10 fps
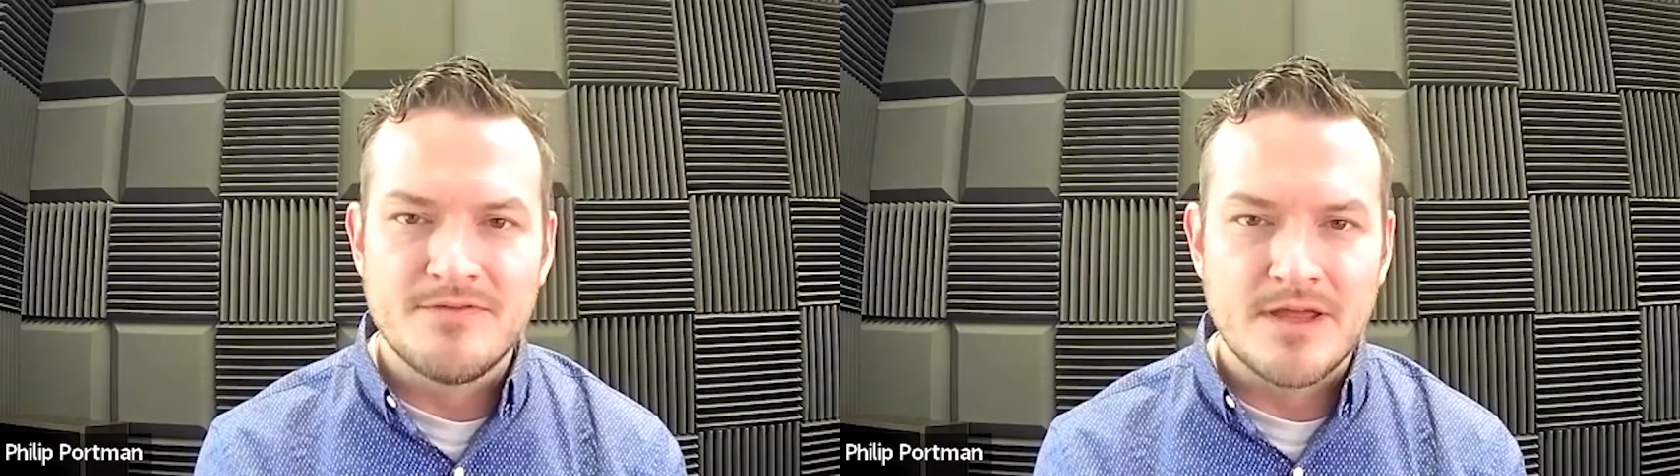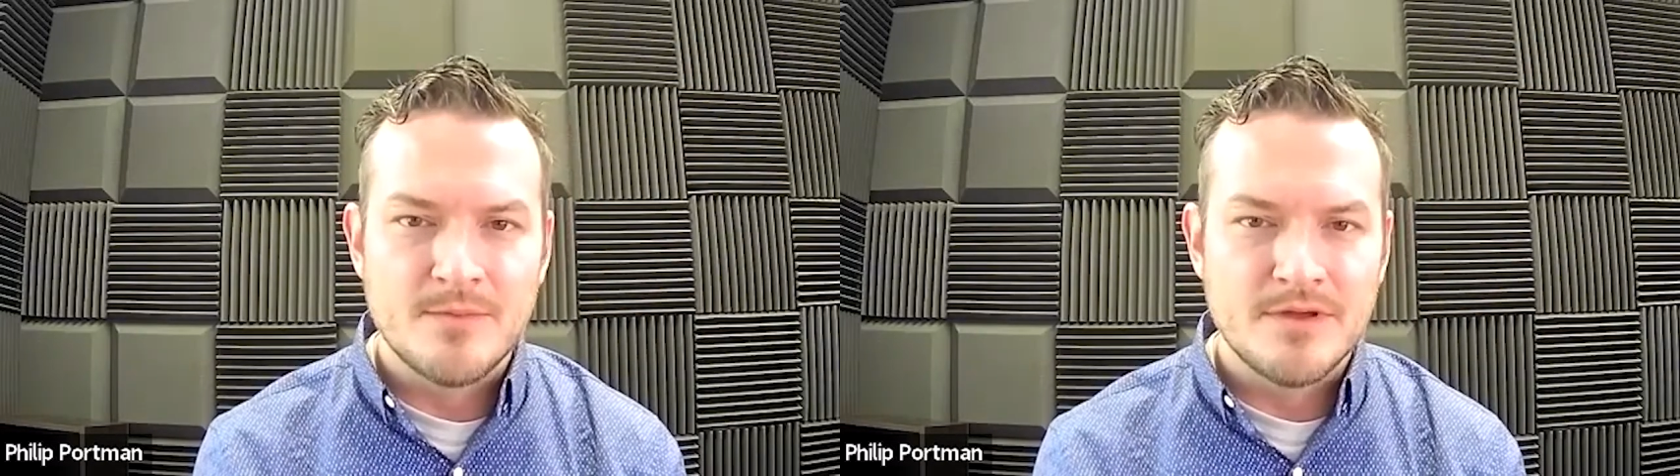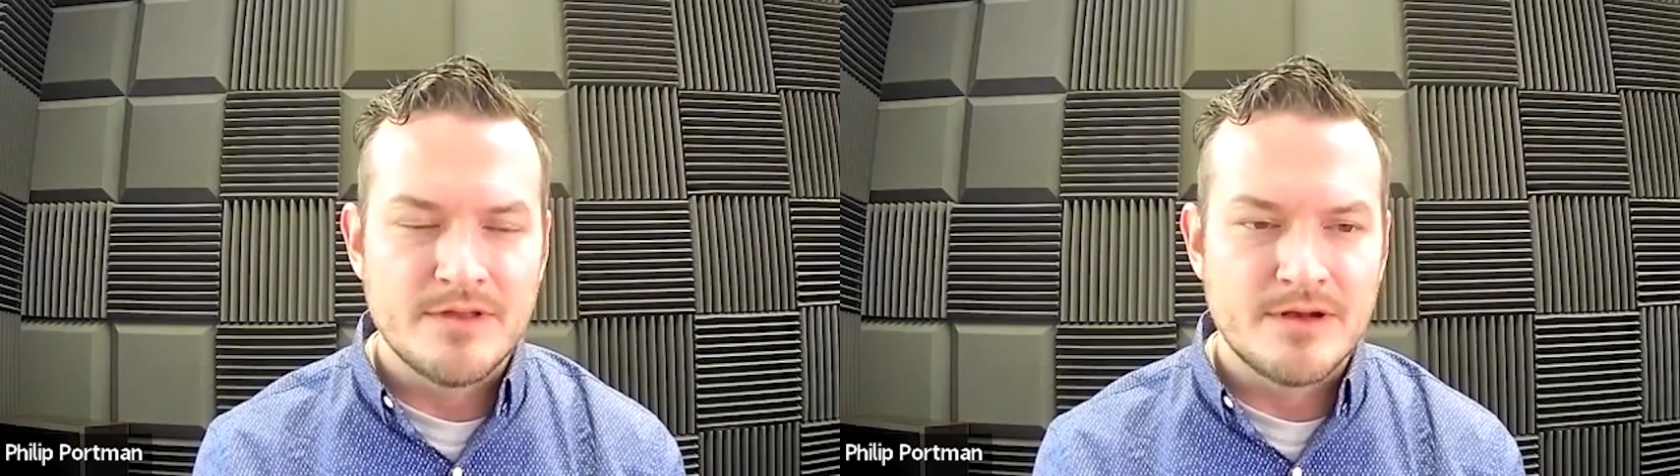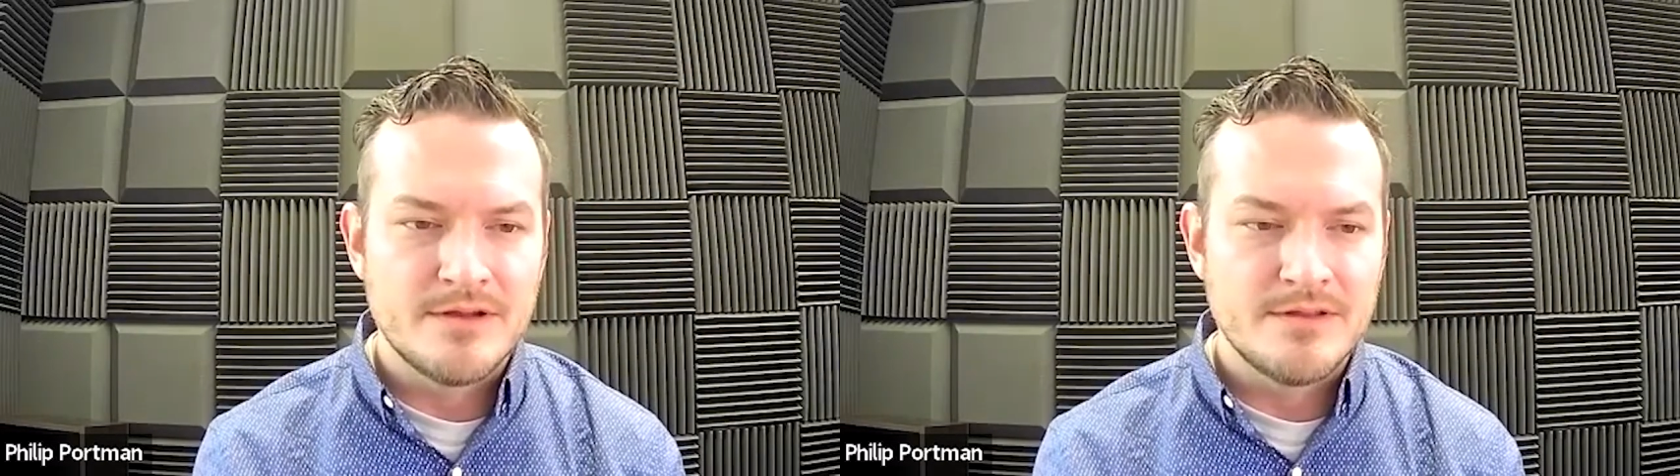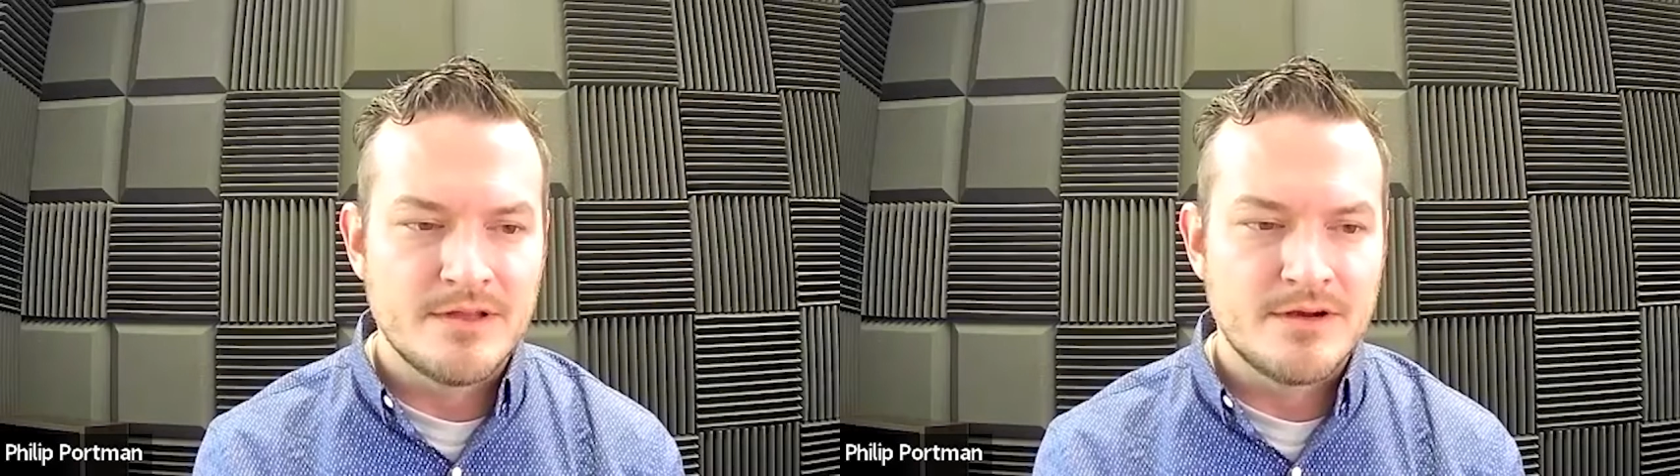family that
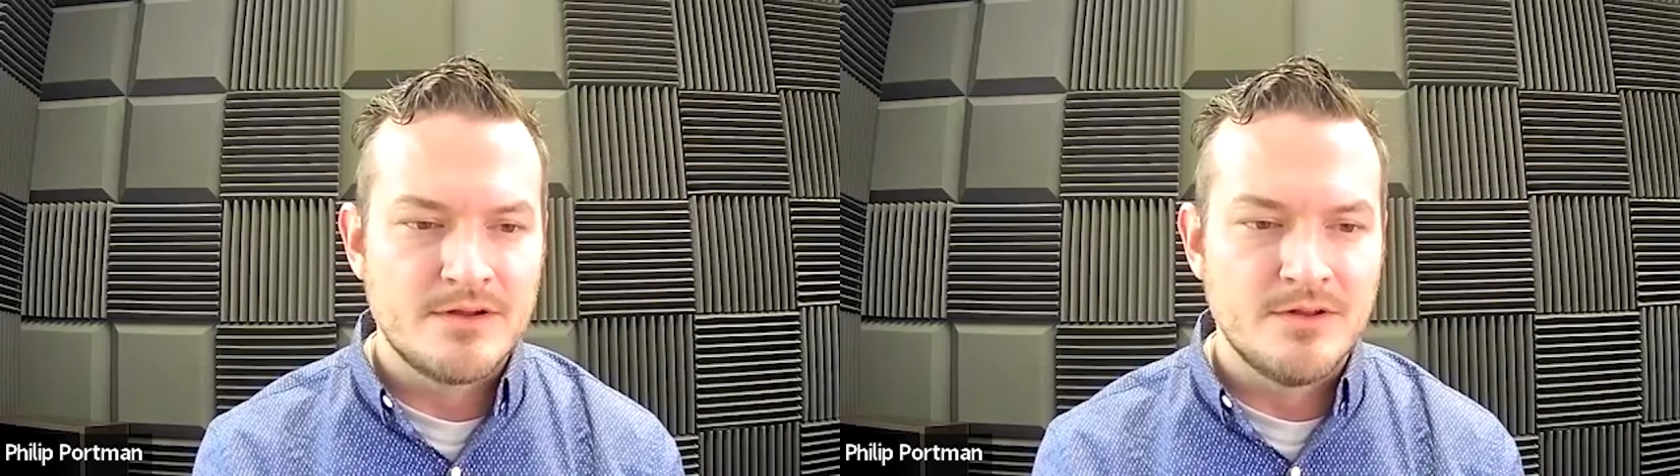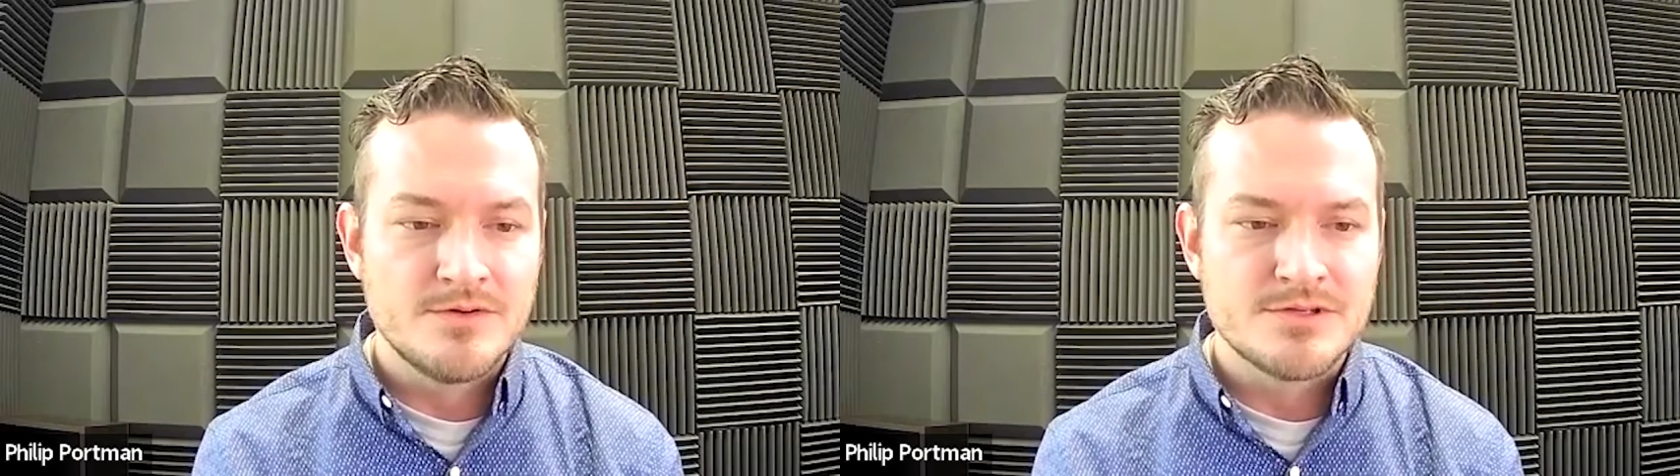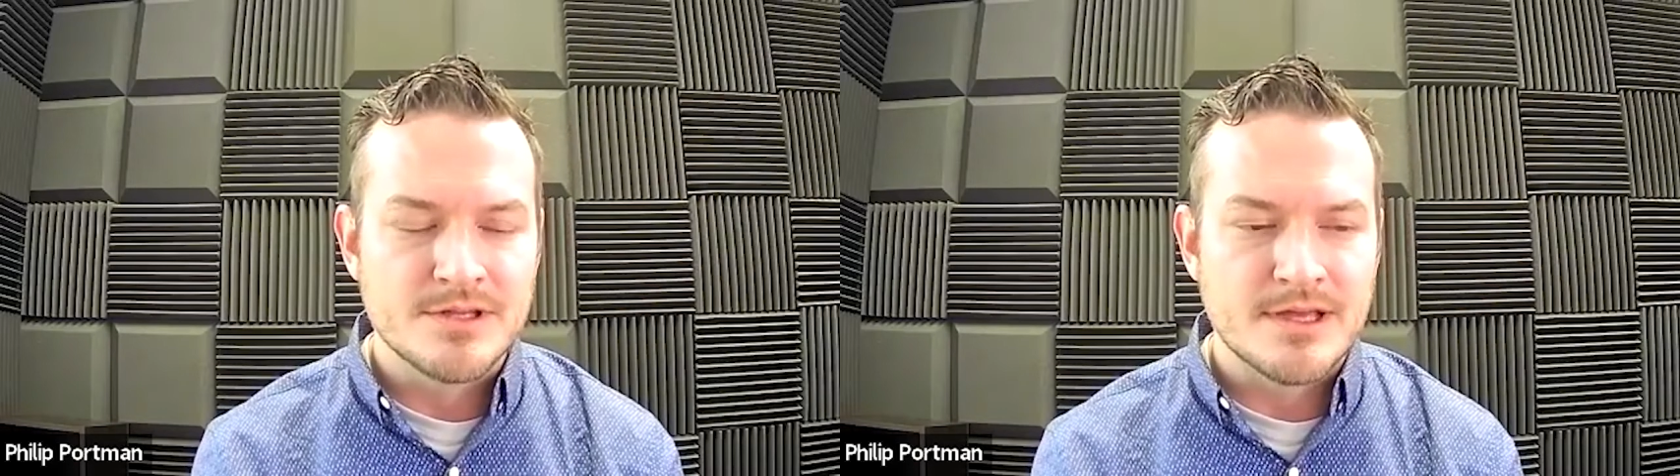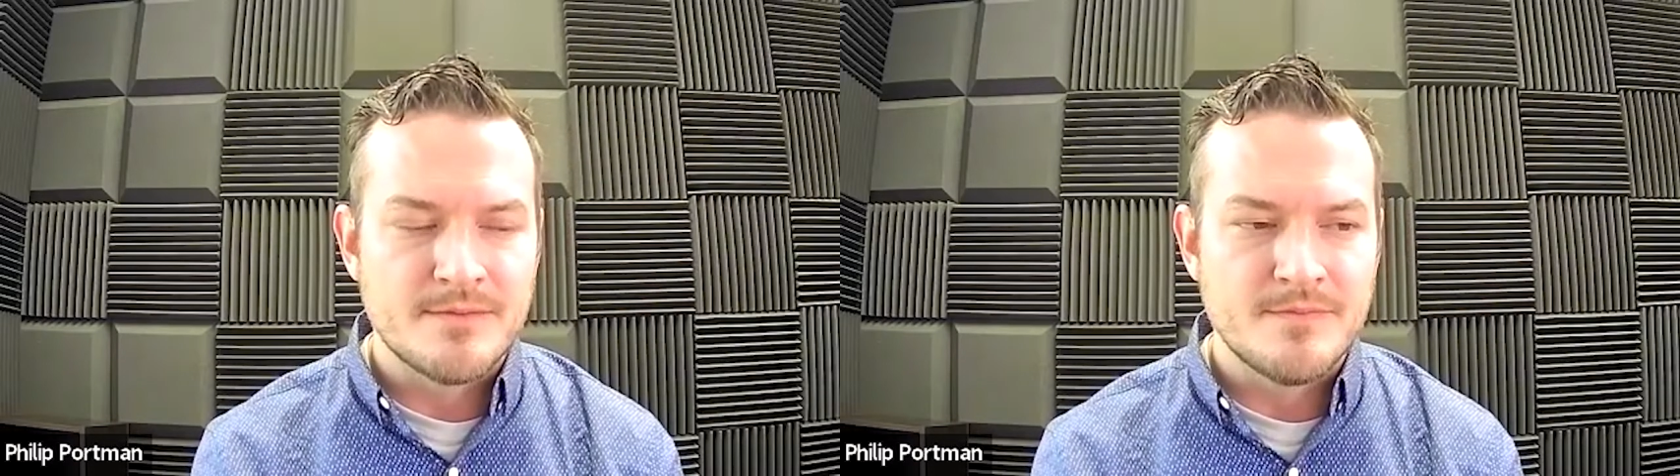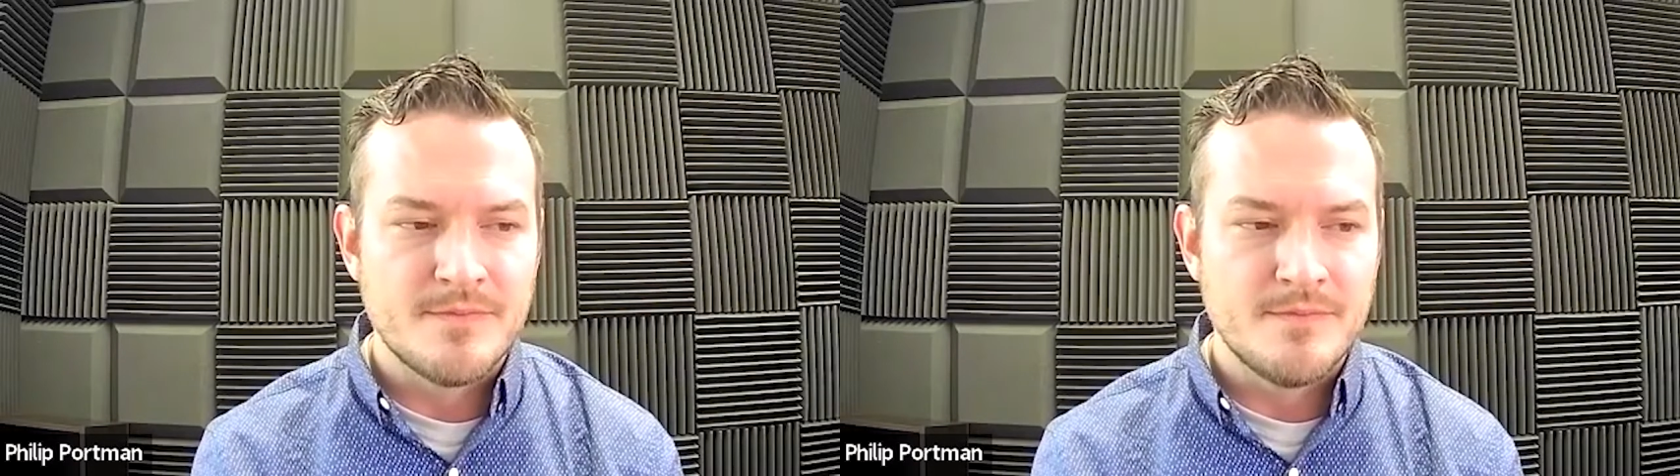are close to
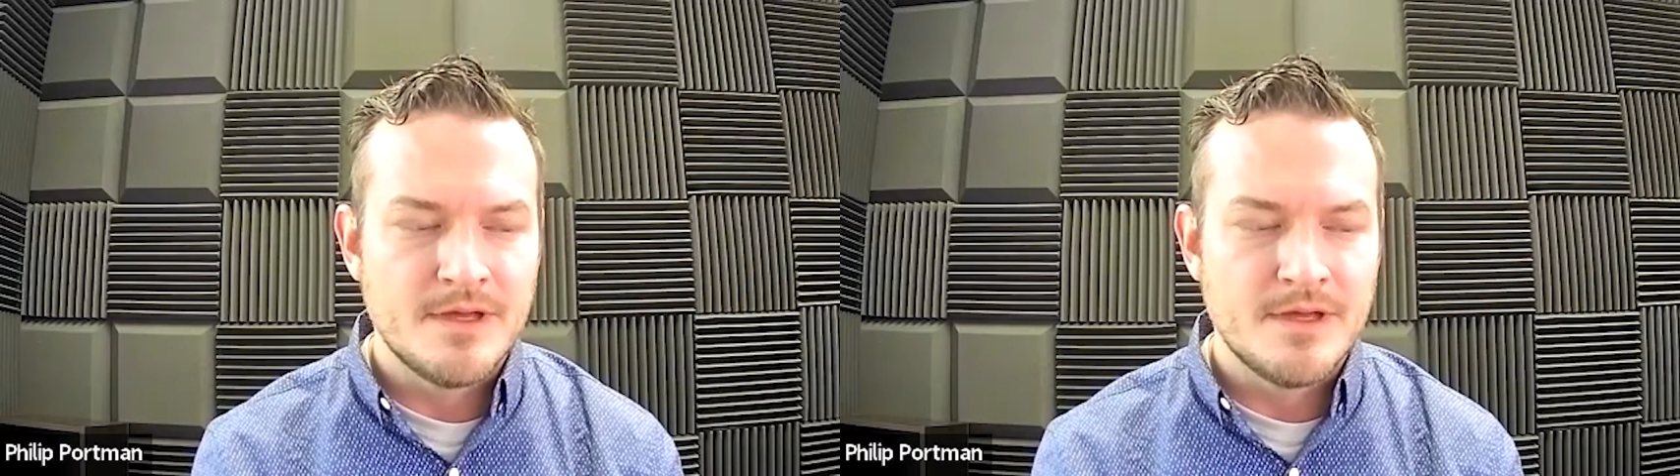them.